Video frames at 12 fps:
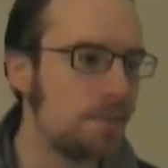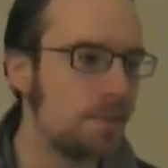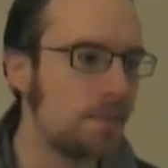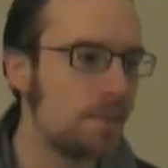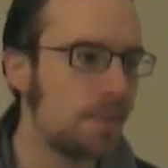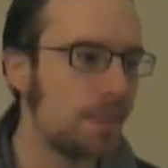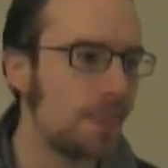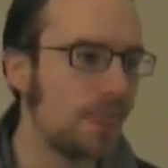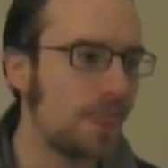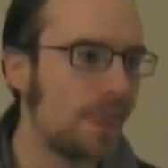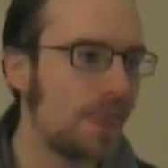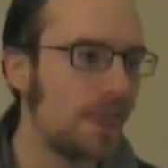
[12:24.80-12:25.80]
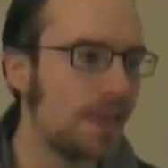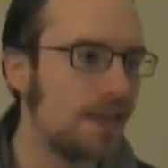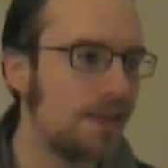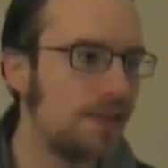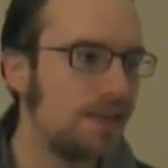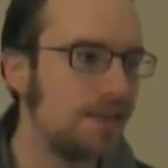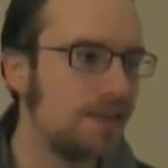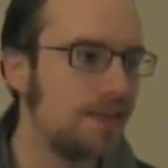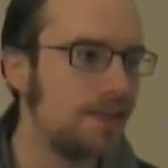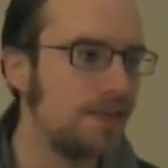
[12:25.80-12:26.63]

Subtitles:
Nobody speaks.